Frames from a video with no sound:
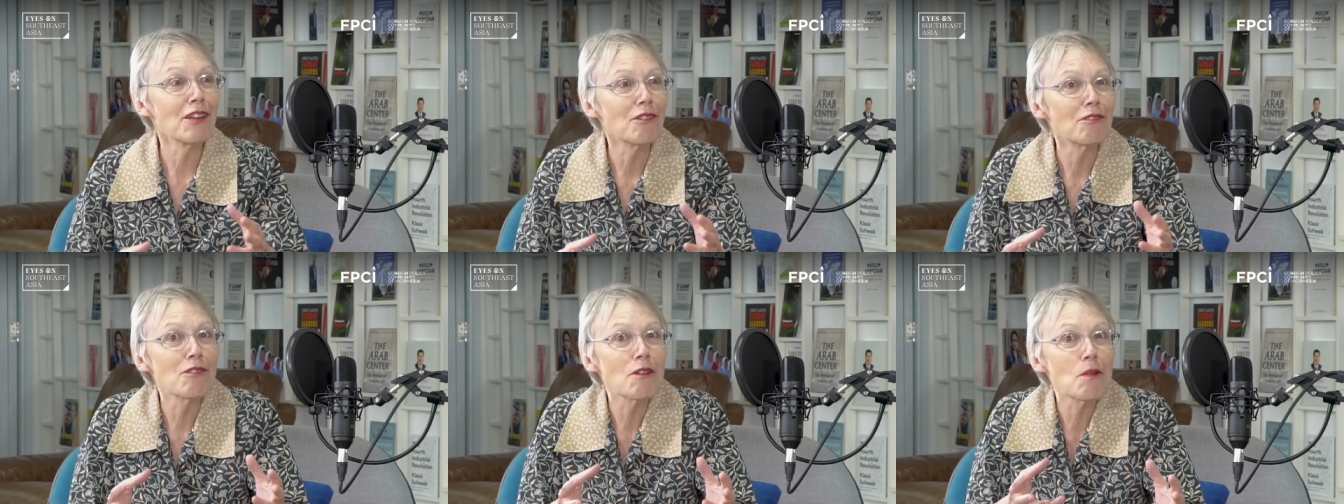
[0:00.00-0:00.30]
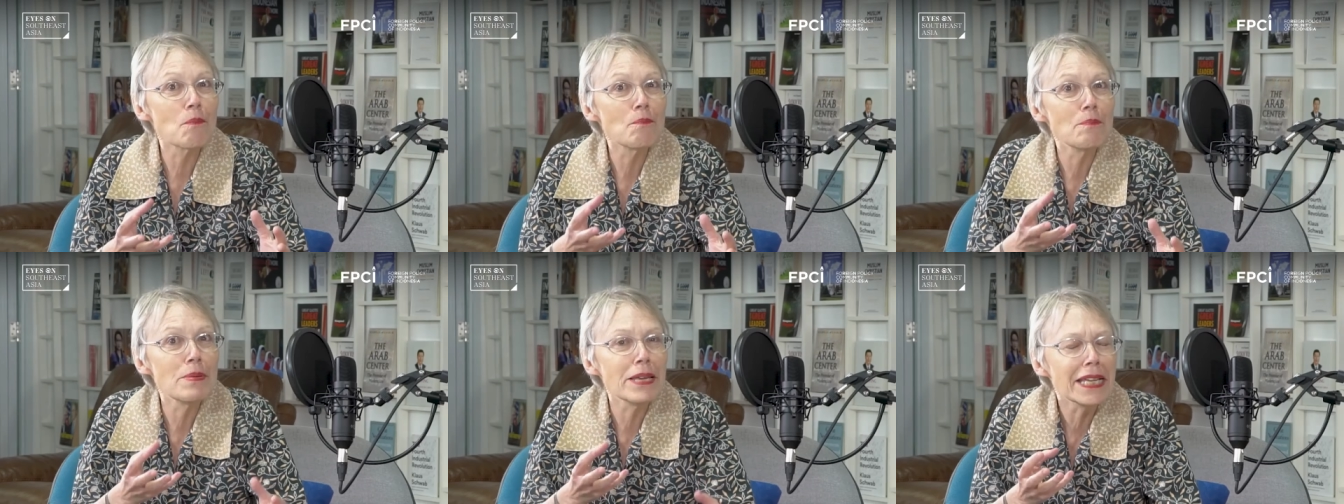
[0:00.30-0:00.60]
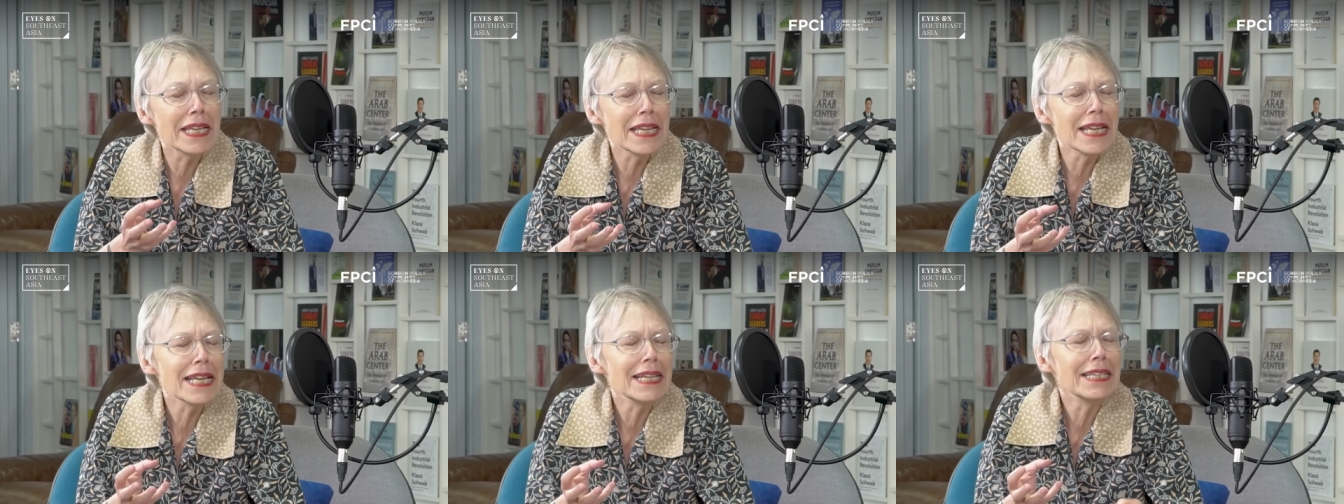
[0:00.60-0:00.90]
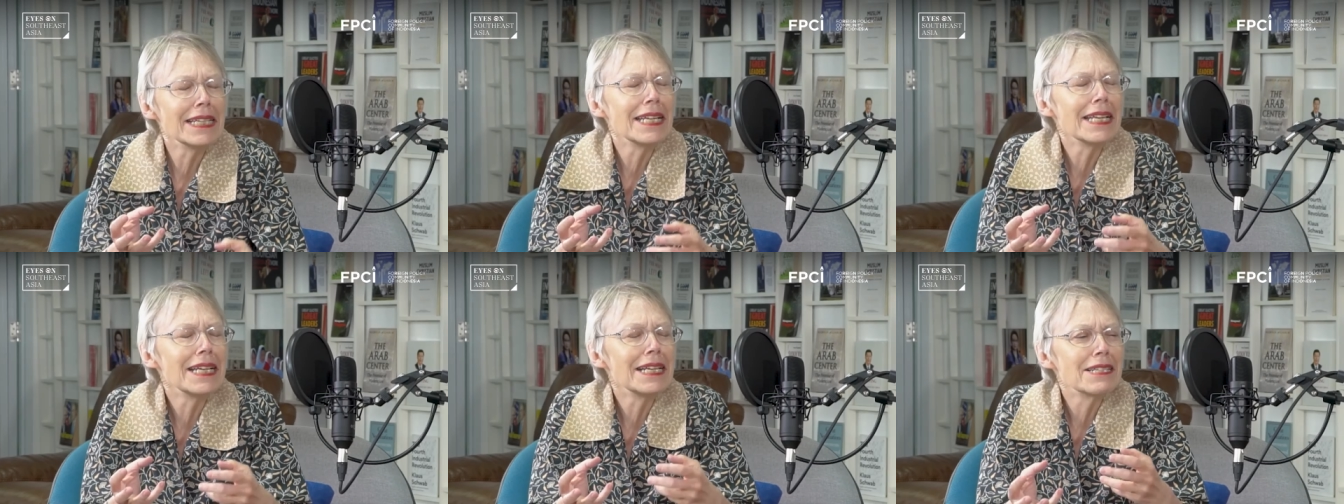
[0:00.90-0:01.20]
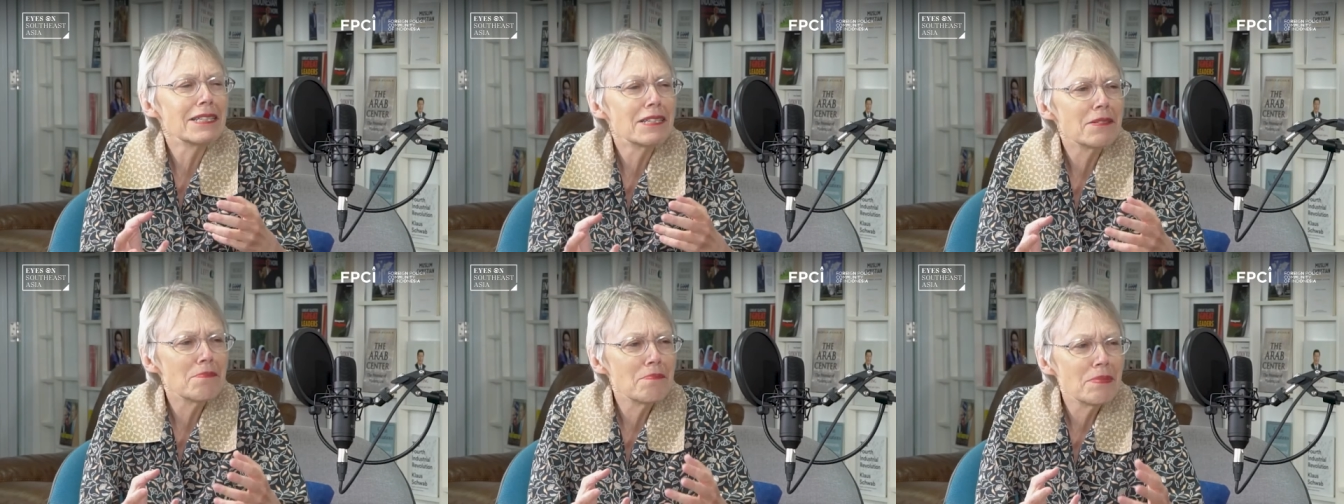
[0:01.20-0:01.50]
there were
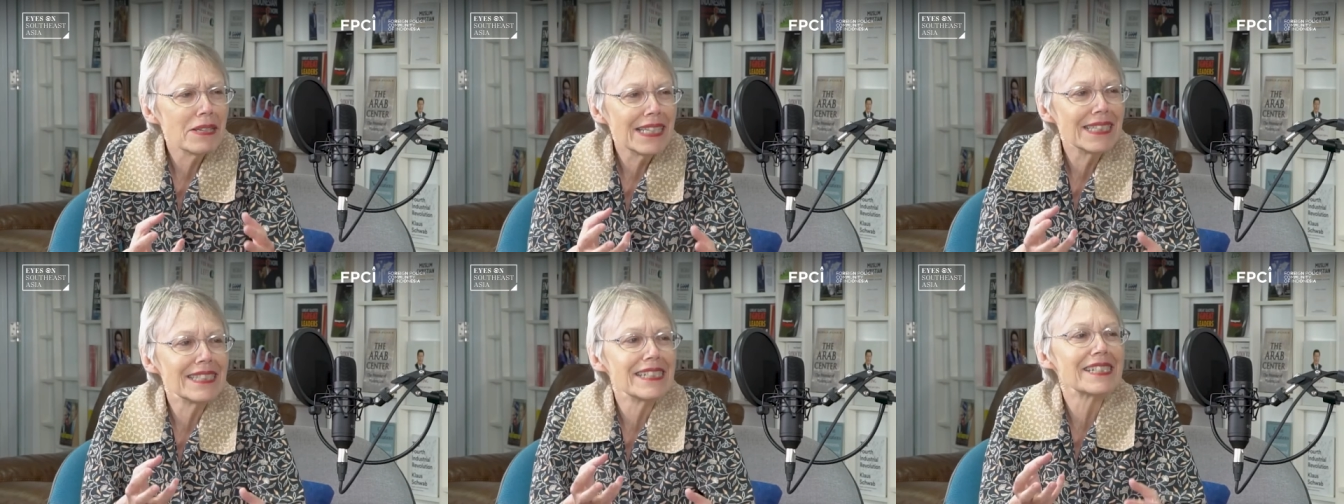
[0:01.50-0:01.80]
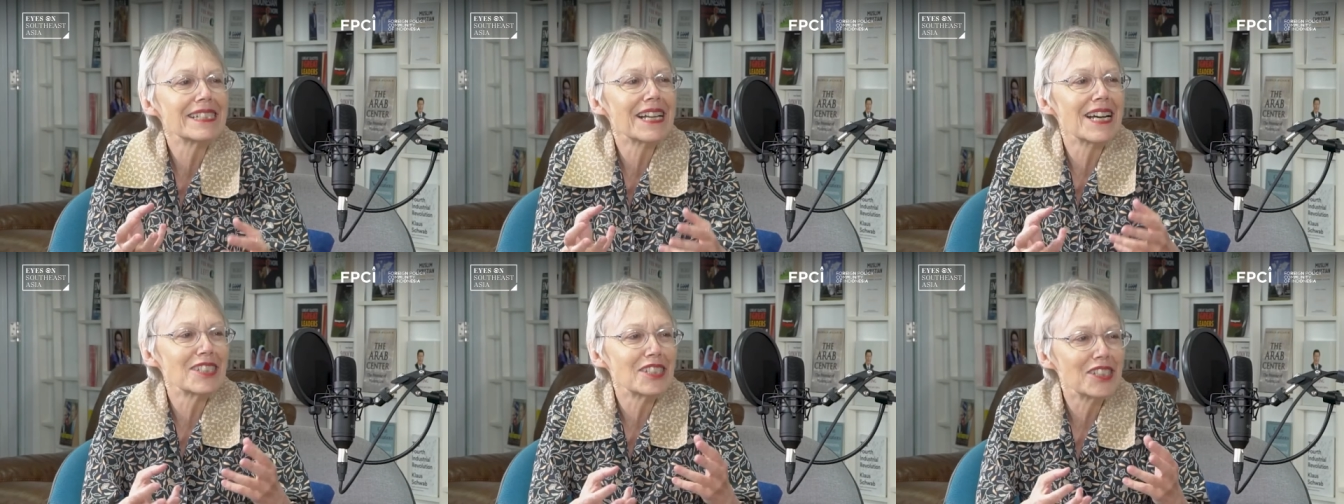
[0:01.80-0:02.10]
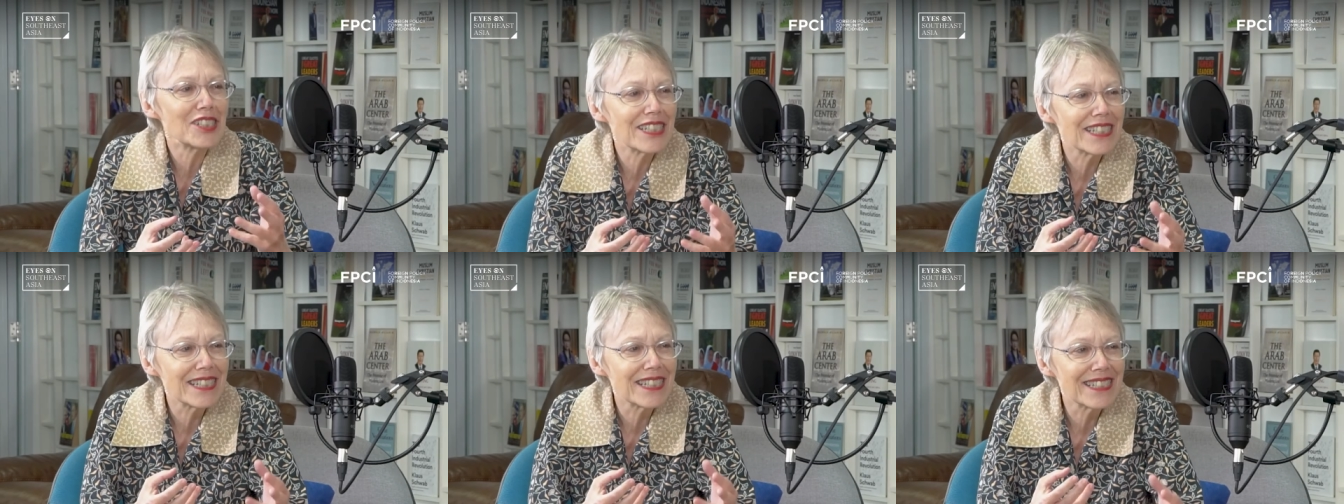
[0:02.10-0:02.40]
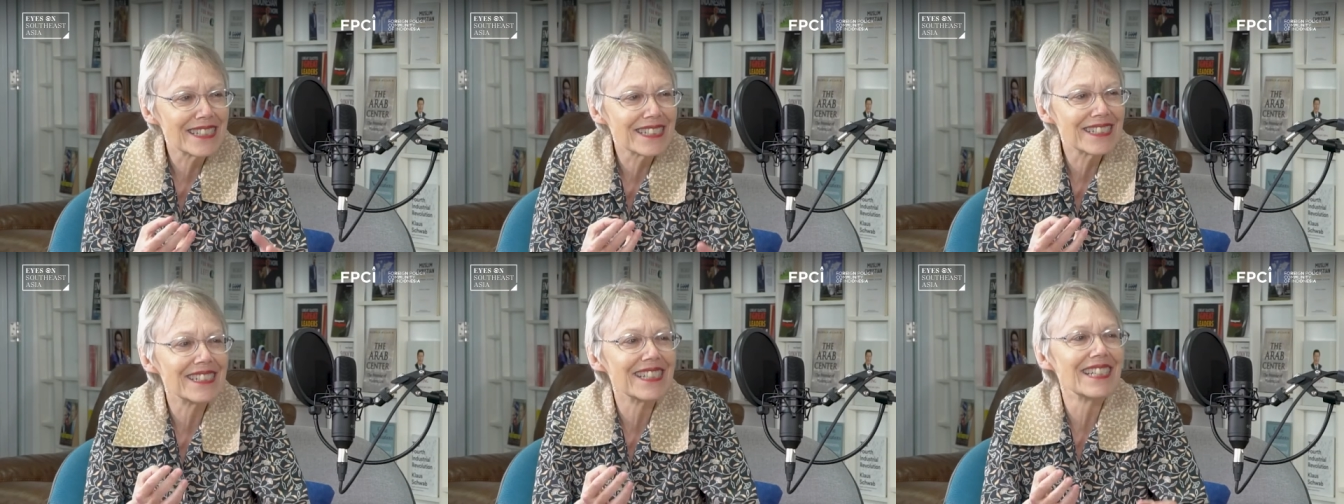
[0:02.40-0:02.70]
beginning to be discussions